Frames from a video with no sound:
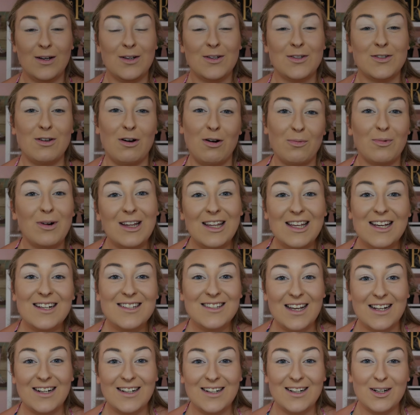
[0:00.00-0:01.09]
So I'm really
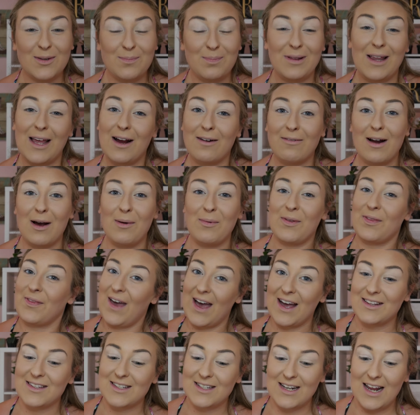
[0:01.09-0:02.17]
excited to play around with
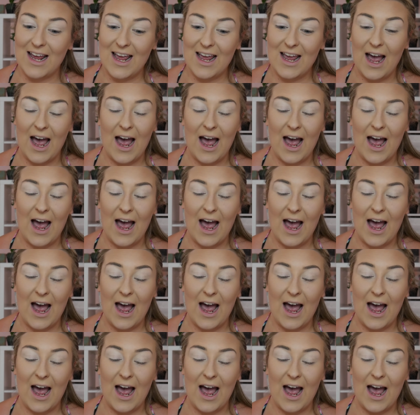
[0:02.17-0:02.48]
that today.